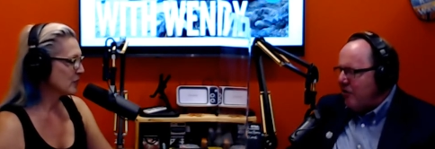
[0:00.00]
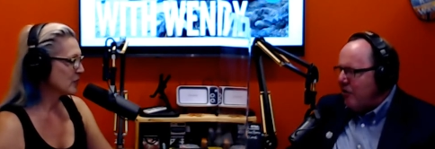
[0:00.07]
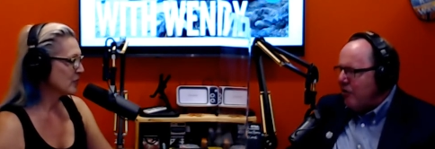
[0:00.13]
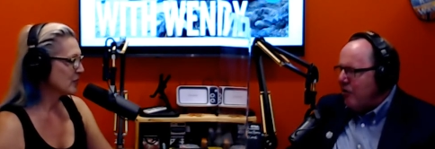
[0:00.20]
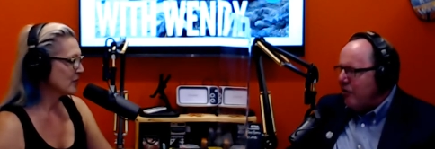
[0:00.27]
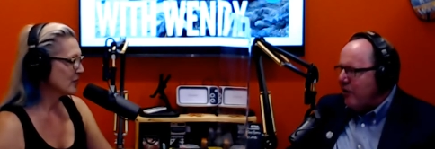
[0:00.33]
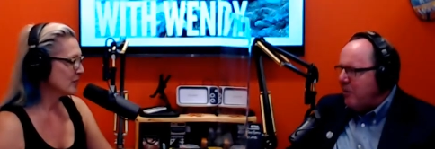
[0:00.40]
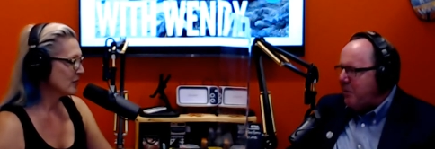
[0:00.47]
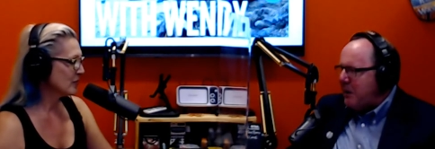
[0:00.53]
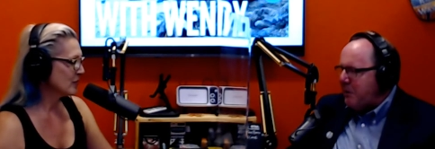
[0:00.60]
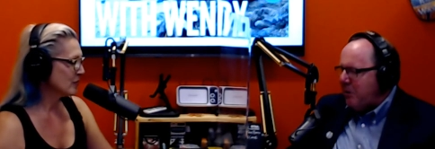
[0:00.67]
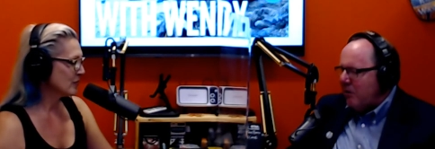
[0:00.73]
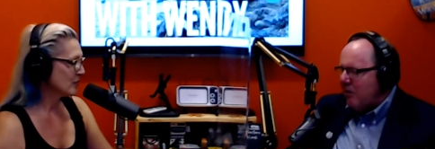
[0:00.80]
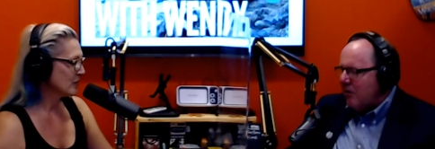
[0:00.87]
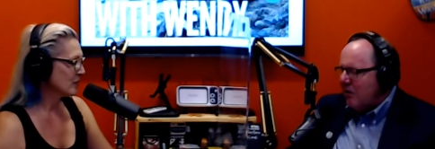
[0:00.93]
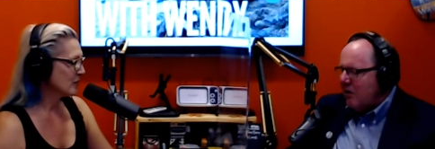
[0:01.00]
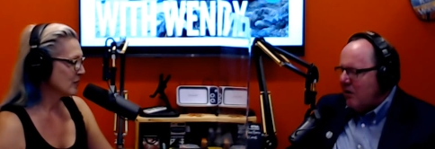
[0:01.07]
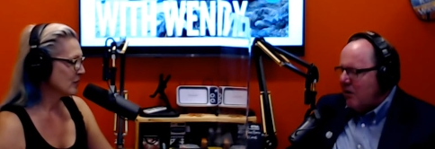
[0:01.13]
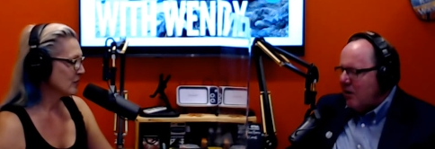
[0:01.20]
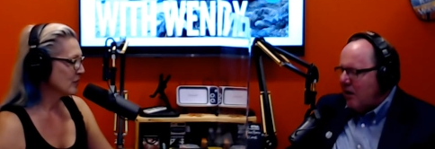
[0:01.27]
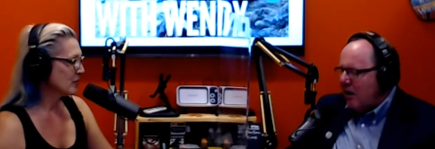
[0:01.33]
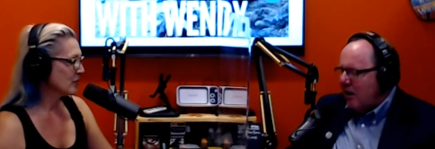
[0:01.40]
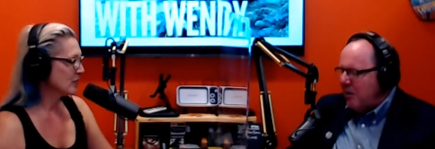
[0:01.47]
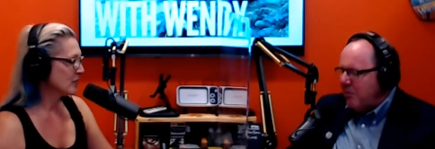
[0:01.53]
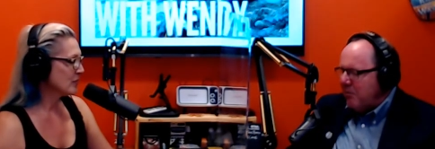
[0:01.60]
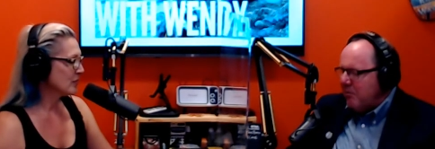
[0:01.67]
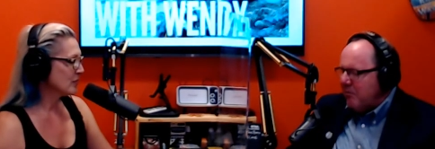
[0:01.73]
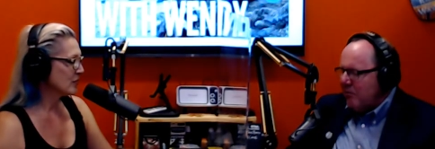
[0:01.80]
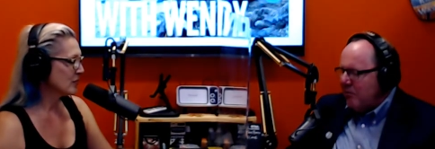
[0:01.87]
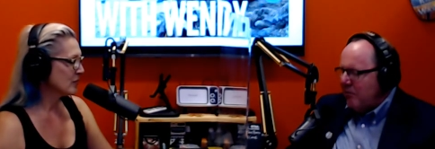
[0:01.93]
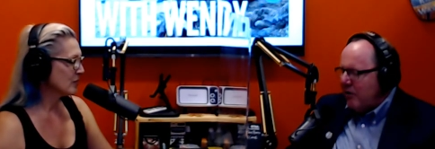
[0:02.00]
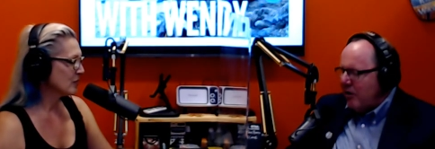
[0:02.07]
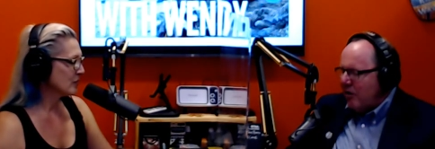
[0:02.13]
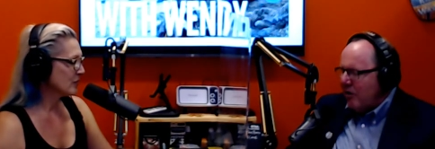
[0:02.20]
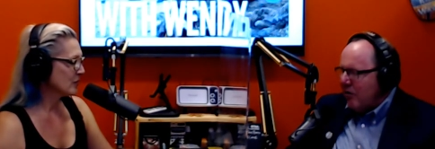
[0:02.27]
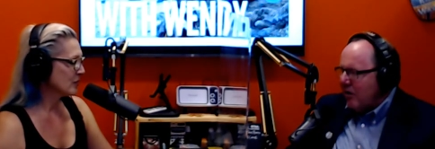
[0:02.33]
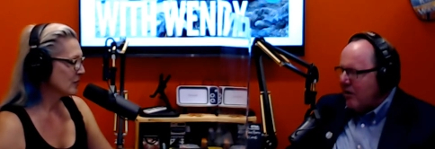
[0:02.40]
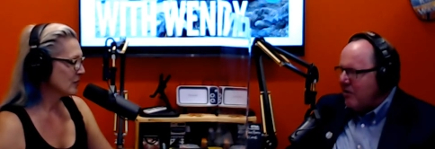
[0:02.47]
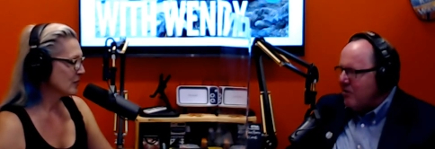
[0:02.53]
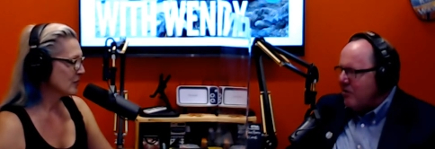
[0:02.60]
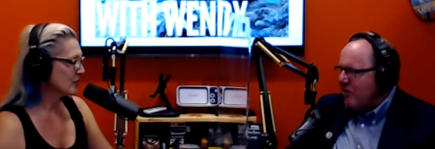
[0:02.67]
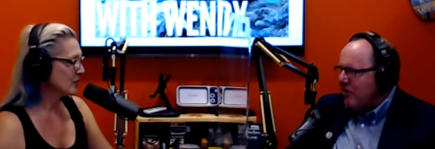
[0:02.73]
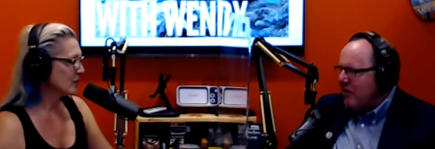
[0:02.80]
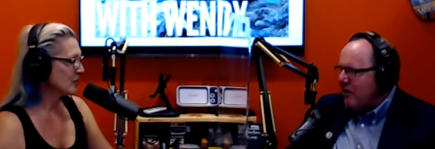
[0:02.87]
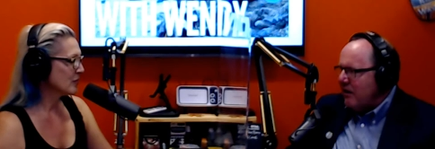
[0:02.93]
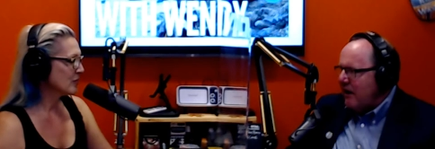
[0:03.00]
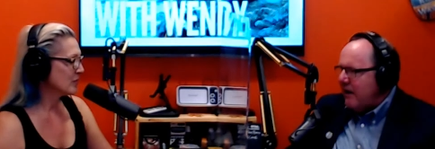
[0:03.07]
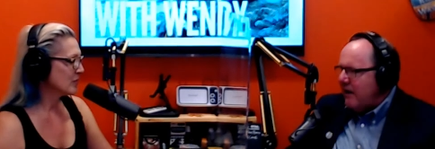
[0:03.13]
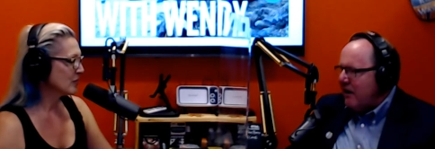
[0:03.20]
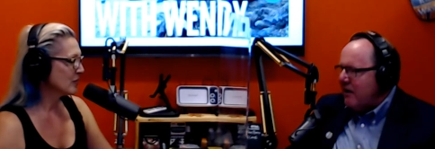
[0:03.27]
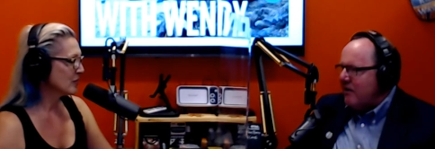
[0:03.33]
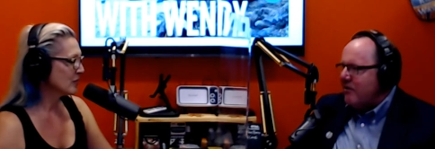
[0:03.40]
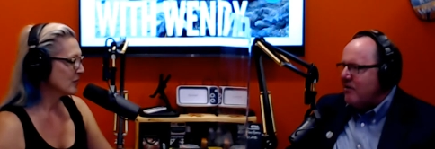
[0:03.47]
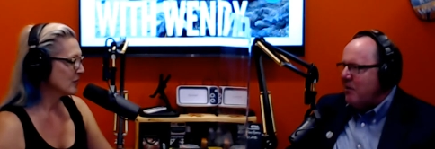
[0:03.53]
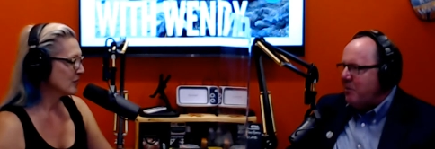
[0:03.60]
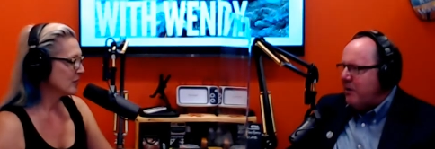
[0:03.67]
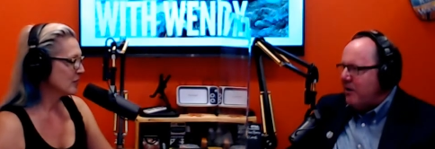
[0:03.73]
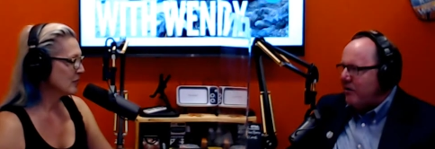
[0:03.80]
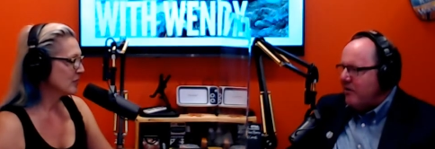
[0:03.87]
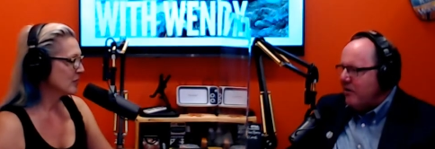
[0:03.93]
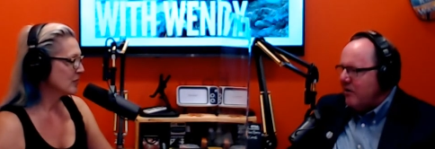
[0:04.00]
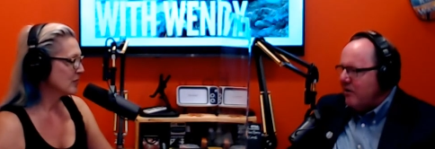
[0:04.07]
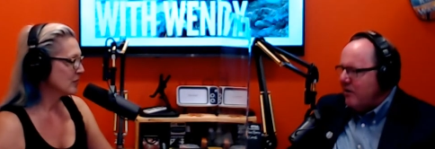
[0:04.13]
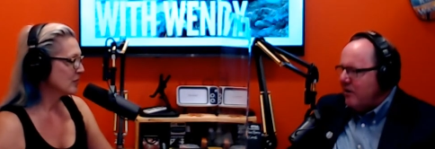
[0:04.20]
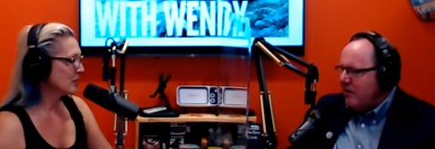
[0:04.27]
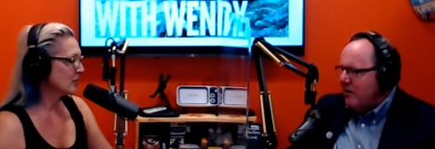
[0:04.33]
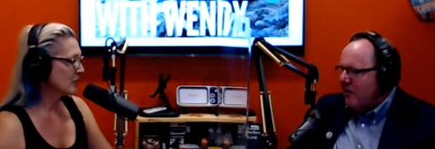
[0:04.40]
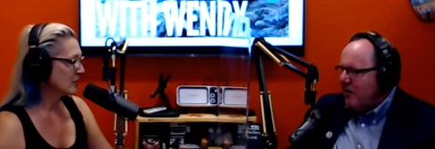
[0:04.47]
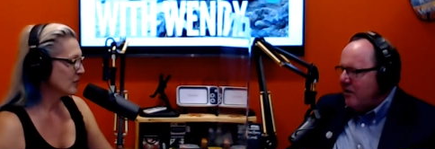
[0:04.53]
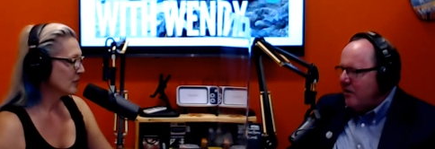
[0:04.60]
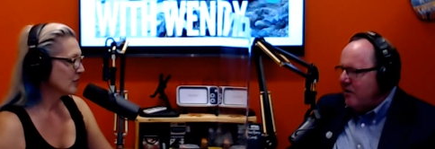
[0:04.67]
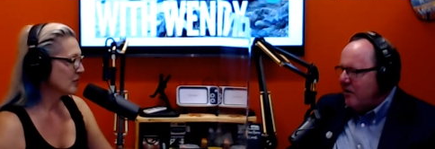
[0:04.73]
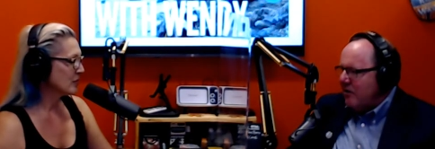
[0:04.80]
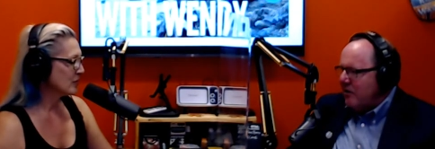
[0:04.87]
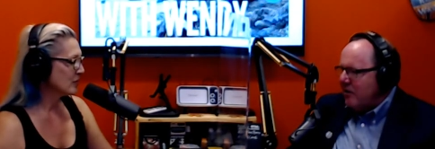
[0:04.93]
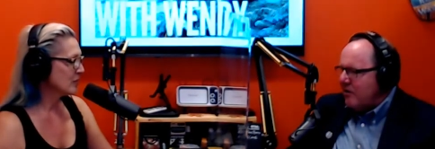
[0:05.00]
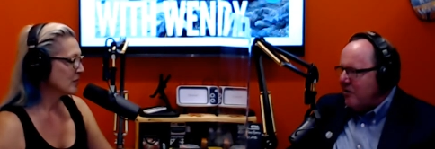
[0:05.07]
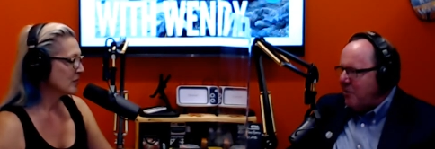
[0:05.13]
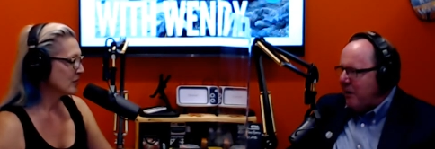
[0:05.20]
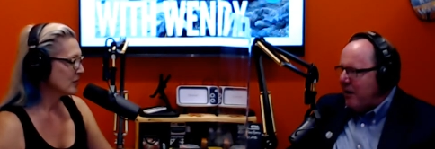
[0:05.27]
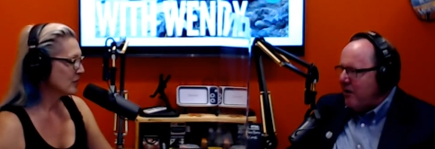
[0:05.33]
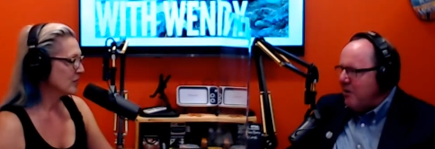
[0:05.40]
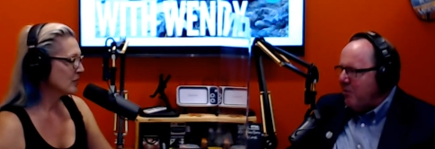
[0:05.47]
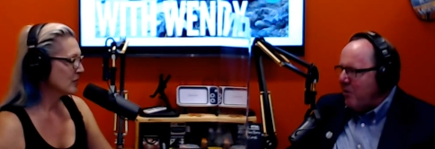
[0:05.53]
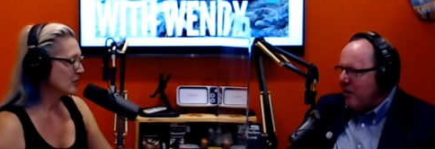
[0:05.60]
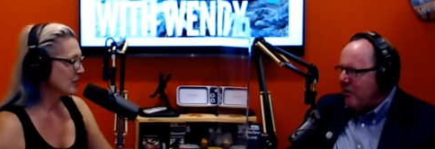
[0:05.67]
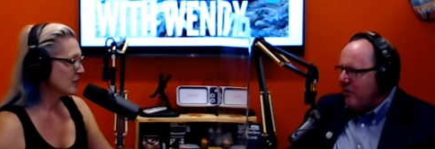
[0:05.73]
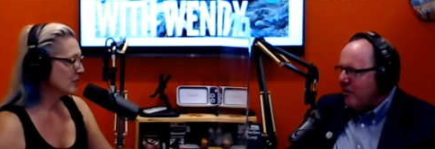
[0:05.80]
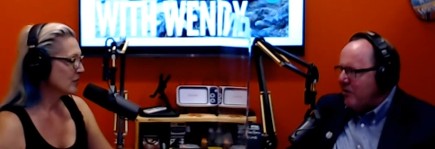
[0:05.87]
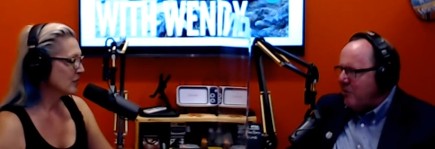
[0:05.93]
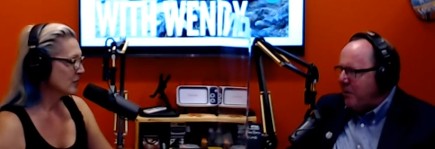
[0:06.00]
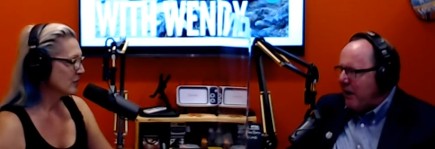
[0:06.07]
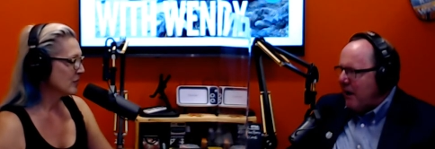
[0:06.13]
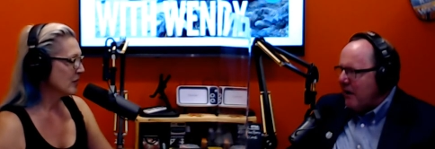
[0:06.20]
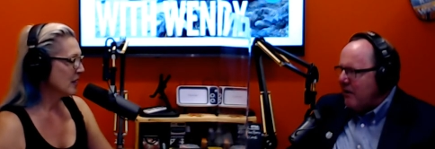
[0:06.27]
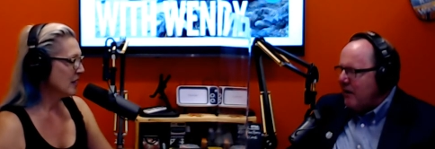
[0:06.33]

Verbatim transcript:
Speaker 1: then people, um, you know, are concerned and they need to somebody to to explain to them what to expect. And yeah.